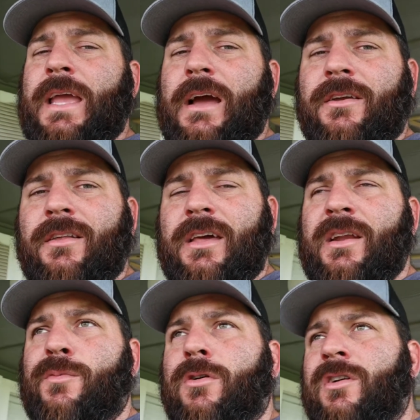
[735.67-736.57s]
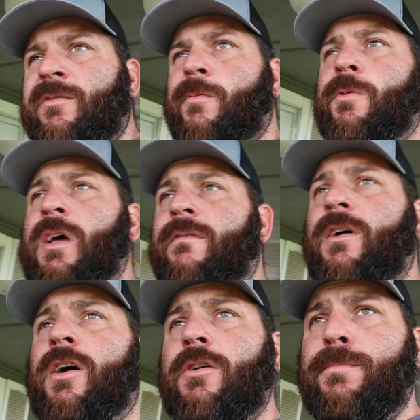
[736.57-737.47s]
calculate it more because we won't
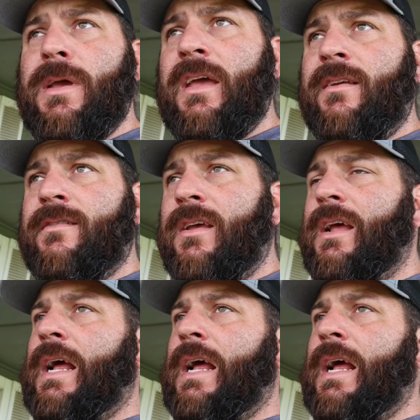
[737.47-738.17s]
have other pigs.